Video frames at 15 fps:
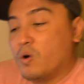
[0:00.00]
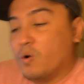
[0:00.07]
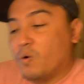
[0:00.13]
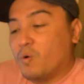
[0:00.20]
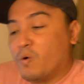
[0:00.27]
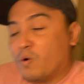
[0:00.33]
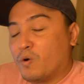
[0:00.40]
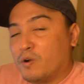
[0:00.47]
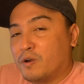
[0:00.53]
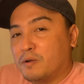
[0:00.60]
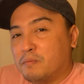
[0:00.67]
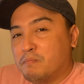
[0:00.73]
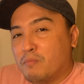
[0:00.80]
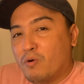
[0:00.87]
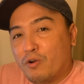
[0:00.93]

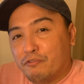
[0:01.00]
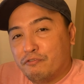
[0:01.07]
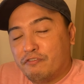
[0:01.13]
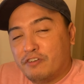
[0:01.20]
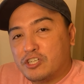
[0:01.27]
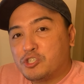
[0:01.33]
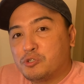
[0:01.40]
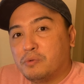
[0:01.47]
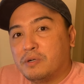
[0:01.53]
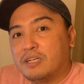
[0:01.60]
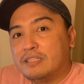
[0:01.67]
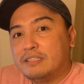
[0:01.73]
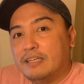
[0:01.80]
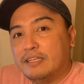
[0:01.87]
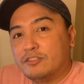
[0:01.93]
or more
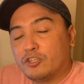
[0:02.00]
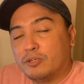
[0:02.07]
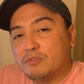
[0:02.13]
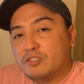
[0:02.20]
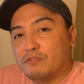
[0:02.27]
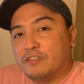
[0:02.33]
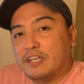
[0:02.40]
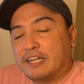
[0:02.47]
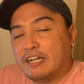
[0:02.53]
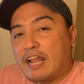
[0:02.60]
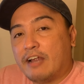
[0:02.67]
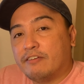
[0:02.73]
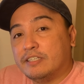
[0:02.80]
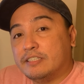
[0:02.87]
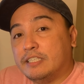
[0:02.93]
visual in terms of the
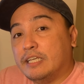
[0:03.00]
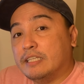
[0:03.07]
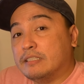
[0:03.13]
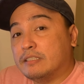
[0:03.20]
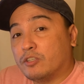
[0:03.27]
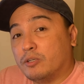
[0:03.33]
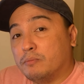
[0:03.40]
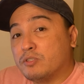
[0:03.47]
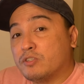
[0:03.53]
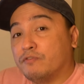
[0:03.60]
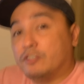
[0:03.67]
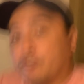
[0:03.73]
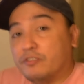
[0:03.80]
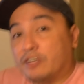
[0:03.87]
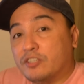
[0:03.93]
clarity, in terms of
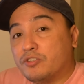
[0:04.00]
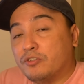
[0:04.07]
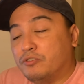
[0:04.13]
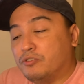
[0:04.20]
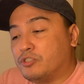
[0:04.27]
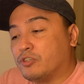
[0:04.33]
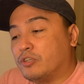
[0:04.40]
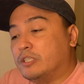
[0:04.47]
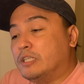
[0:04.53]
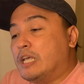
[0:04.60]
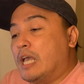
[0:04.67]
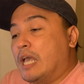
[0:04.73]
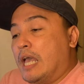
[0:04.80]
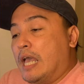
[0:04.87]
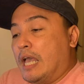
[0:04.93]
the resolution,
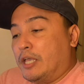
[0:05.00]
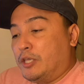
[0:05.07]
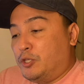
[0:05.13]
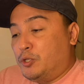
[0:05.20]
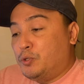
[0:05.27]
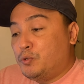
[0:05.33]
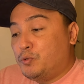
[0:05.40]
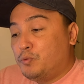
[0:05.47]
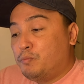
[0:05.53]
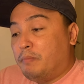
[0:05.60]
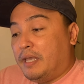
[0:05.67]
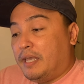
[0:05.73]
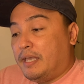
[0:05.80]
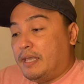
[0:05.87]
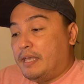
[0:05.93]
you
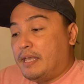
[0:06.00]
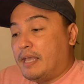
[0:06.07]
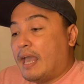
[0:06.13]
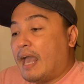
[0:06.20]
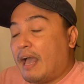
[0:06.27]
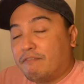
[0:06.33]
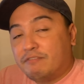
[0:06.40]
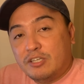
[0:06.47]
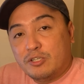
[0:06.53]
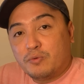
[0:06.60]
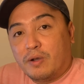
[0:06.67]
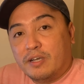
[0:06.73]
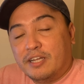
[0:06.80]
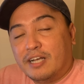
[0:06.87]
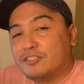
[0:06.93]
may have this
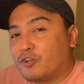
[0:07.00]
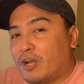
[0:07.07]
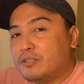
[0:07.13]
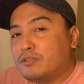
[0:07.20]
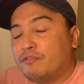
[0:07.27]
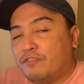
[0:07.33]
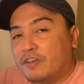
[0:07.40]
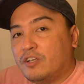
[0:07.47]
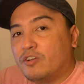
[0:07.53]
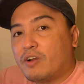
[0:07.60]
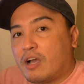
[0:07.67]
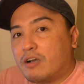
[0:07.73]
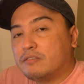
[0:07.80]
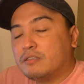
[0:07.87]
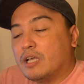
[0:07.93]
one. I'll try to figure
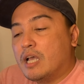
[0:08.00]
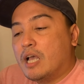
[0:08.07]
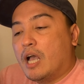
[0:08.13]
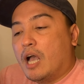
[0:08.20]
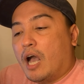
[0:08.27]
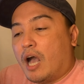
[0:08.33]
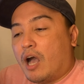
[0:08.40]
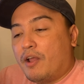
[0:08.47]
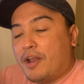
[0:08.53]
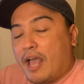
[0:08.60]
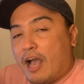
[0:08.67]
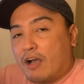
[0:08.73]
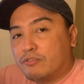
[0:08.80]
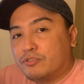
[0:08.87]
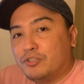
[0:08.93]
out on
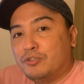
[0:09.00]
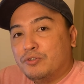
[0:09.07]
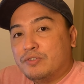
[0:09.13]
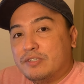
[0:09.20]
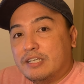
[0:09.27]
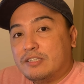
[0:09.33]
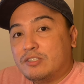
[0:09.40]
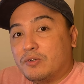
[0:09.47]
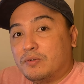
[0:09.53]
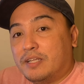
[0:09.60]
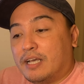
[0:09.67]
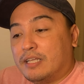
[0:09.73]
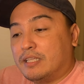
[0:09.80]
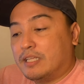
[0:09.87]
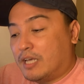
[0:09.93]
how to use it so
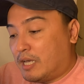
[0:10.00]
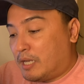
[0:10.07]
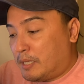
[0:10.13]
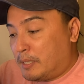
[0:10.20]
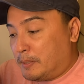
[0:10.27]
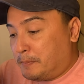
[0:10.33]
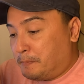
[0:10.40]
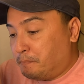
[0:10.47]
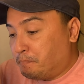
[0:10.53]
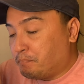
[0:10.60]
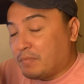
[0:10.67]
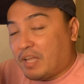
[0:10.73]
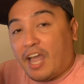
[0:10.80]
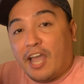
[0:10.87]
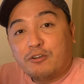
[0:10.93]
that
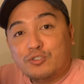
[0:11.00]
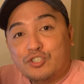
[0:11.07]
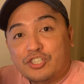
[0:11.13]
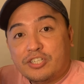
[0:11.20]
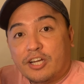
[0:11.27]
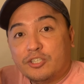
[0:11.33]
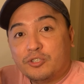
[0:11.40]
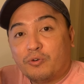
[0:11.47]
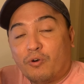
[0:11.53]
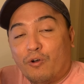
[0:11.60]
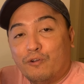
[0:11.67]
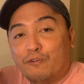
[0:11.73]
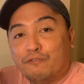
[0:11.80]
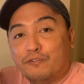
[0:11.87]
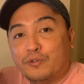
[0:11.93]
I could share to
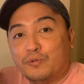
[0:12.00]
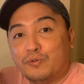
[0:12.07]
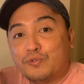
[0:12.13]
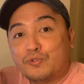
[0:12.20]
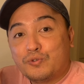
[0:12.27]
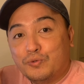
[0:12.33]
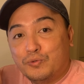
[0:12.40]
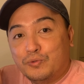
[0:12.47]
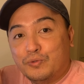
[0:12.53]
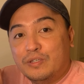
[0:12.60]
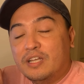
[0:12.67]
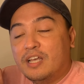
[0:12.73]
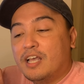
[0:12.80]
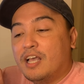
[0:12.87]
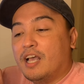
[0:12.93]
all of you
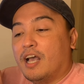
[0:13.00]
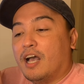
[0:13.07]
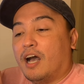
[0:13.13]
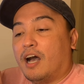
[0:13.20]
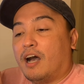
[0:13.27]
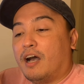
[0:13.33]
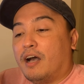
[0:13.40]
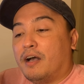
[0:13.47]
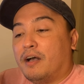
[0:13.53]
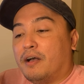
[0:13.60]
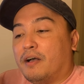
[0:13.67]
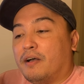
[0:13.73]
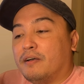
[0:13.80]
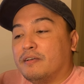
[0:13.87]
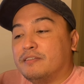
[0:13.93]
soon
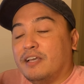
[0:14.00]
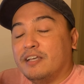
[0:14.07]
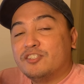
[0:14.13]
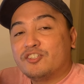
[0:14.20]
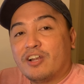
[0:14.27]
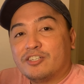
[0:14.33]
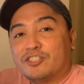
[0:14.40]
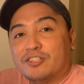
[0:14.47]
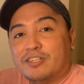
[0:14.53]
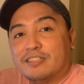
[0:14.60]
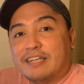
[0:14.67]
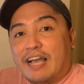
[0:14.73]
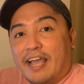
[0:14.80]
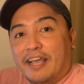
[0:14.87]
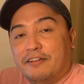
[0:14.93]
the instructional
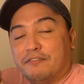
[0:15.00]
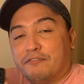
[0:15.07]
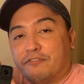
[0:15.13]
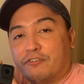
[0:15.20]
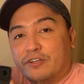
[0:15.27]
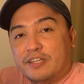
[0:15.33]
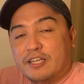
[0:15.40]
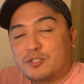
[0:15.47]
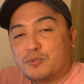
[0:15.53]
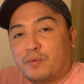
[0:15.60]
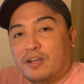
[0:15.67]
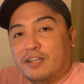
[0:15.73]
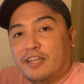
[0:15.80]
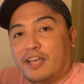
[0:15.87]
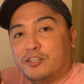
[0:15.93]
guide for this
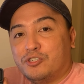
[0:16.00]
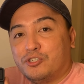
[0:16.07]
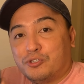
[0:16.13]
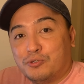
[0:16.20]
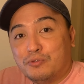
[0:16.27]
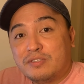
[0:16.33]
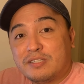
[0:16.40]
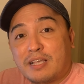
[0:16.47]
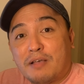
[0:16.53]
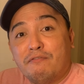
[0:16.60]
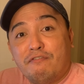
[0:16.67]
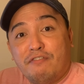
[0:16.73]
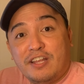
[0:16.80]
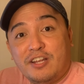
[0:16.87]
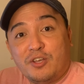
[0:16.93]
one and shoot
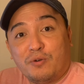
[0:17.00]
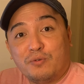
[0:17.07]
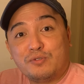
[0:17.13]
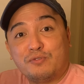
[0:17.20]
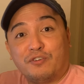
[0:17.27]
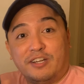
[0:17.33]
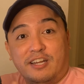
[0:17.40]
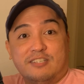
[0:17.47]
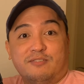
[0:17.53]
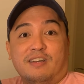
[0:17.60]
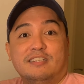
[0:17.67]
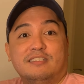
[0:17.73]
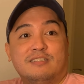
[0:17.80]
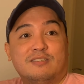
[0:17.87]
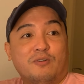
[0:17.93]
some videos for this
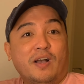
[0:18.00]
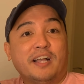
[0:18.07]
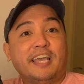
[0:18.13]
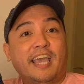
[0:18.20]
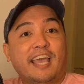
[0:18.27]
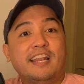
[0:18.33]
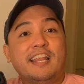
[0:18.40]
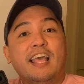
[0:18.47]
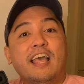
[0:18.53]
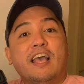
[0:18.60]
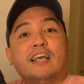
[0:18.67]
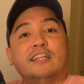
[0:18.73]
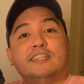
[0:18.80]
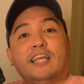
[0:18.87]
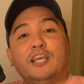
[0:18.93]
one. So again,
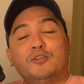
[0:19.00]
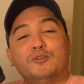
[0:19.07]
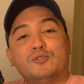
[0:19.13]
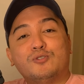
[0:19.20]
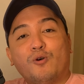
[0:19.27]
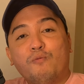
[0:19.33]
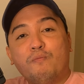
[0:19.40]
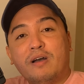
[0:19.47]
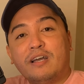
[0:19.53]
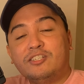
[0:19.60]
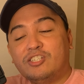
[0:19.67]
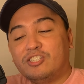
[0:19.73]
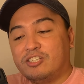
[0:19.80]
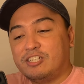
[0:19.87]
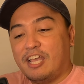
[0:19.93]
thank you so
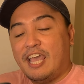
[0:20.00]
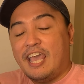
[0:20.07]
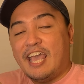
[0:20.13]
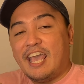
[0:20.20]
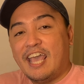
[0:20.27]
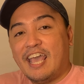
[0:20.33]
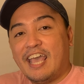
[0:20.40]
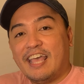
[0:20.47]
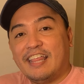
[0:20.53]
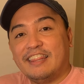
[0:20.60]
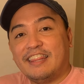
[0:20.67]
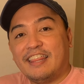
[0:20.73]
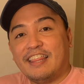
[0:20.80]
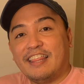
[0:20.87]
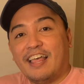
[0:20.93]
much,
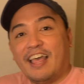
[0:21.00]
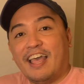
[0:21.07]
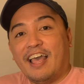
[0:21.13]
and